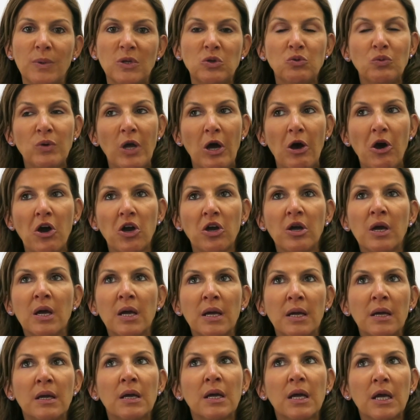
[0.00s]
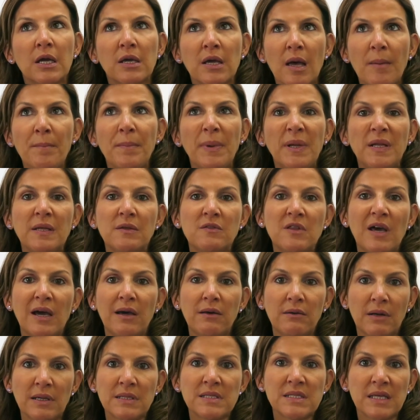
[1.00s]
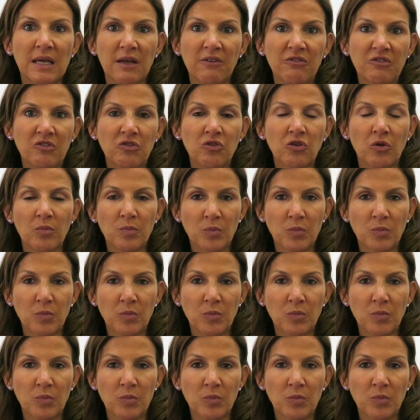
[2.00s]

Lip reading: But we are a company that runs after